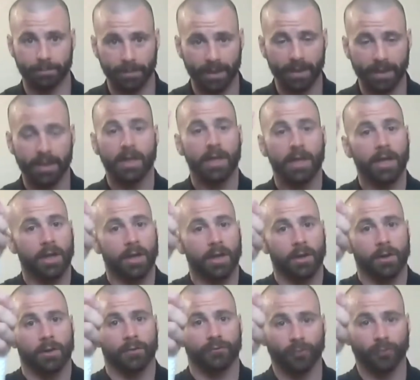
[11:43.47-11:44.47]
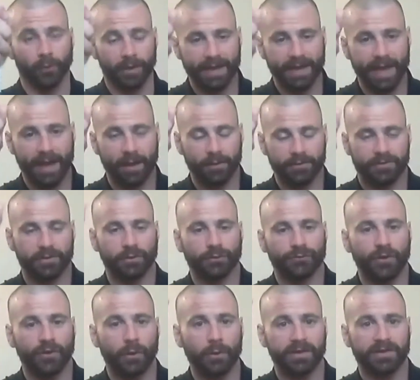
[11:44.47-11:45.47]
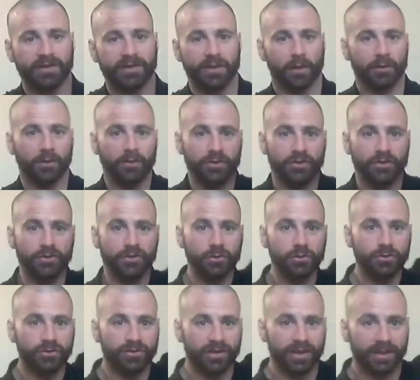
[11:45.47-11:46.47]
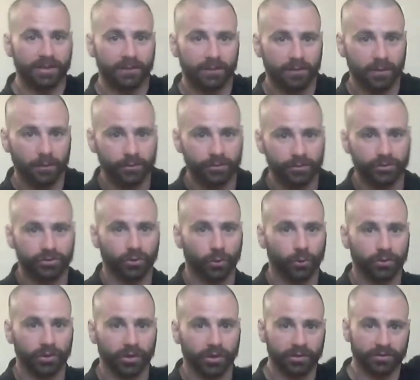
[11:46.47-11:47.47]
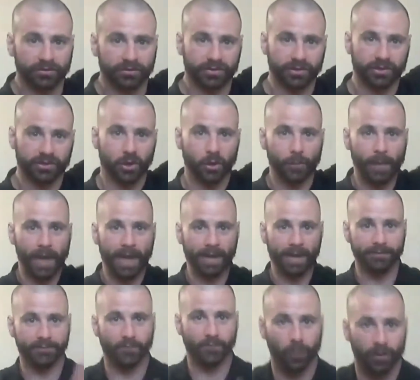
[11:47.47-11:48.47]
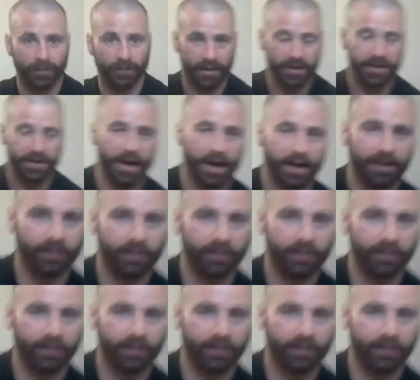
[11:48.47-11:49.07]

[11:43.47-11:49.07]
But for now, just focusing on using those shoulders to go back and forth and not